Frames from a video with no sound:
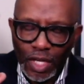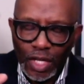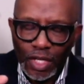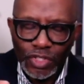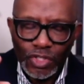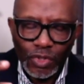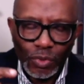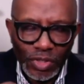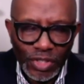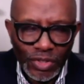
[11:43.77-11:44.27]

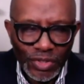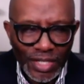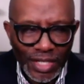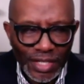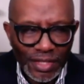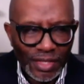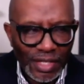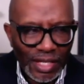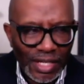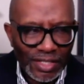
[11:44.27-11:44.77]
So when you say
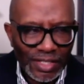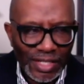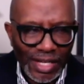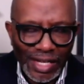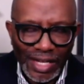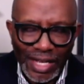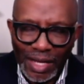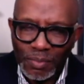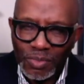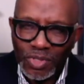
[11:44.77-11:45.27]
things
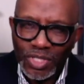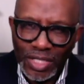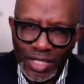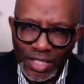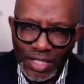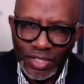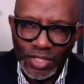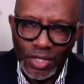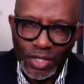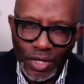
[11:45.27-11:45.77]
like, I'm sick
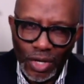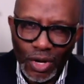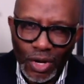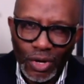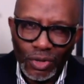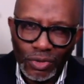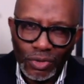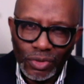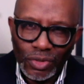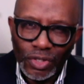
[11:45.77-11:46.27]
as a
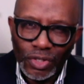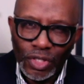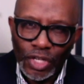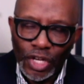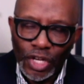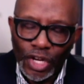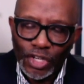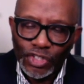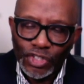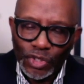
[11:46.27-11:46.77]
dog,
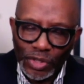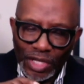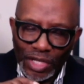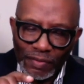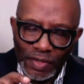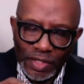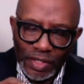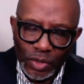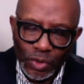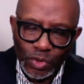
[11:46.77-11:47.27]
you're
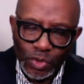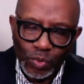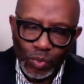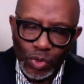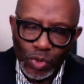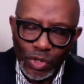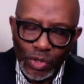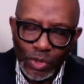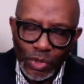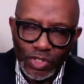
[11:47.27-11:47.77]
giving those
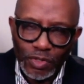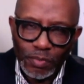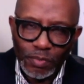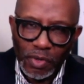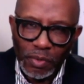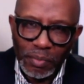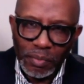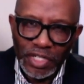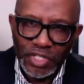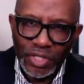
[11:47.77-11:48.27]
words
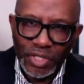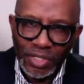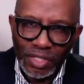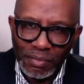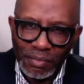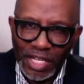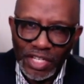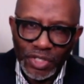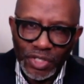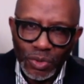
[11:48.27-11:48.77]
permission to
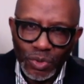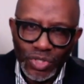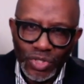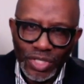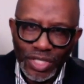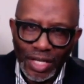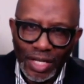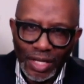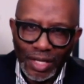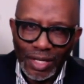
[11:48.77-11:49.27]
make you
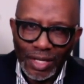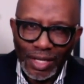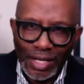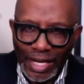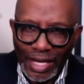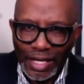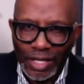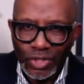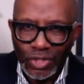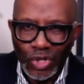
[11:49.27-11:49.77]
sick,
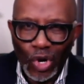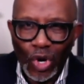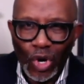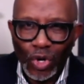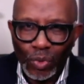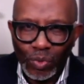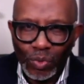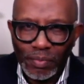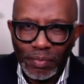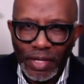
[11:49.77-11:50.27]
like a
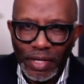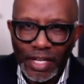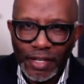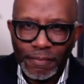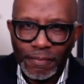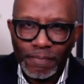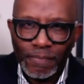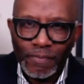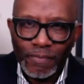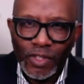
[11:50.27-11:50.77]
dog would be.
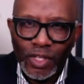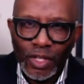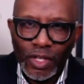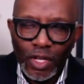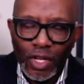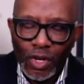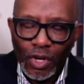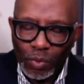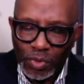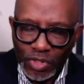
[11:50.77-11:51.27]

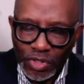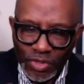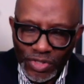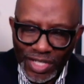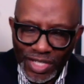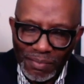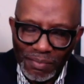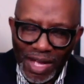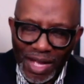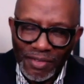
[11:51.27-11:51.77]
When you
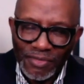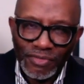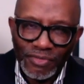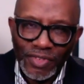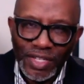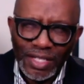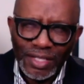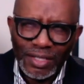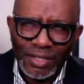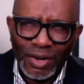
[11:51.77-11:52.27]
say, My
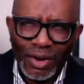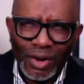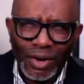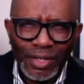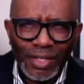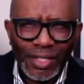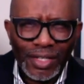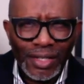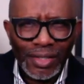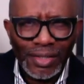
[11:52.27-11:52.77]
feet are
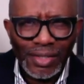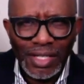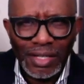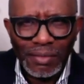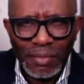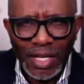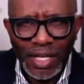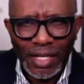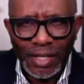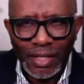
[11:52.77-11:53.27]

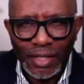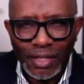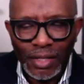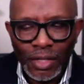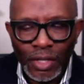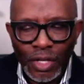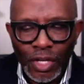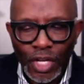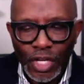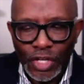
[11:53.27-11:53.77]
killing me,
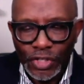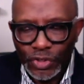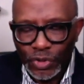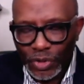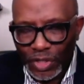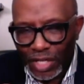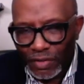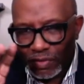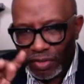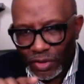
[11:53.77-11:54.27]
you're
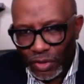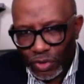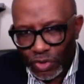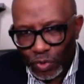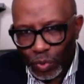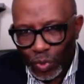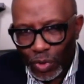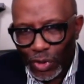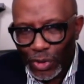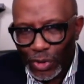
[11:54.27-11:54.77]
giving those
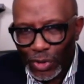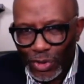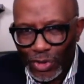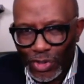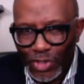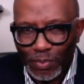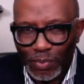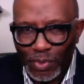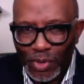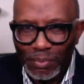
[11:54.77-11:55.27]

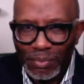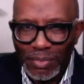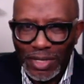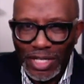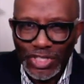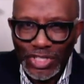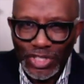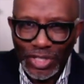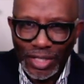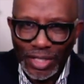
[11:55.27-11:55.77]
words
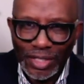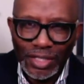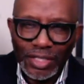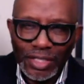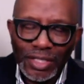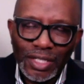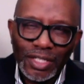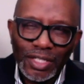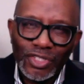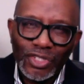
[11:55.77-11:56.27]

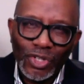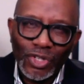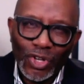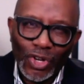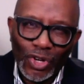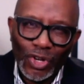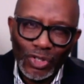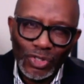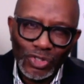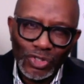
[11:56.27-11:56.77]
permission to
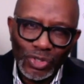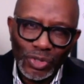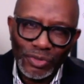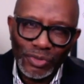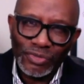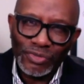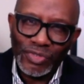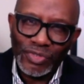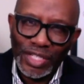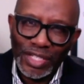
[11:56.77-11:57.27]
cause your
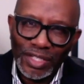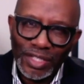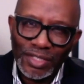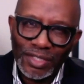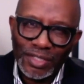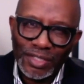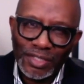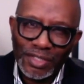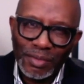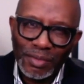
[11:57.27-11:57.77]
feet
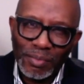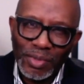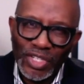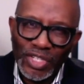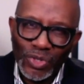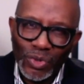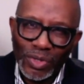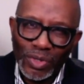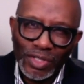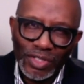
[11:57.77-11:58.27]
to be
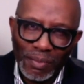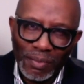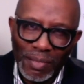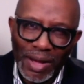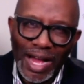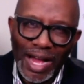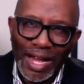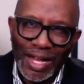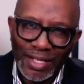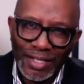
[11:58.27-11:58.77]
your
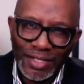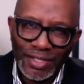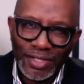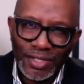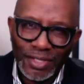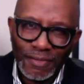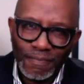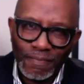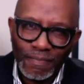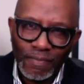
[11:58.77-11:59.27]
demise.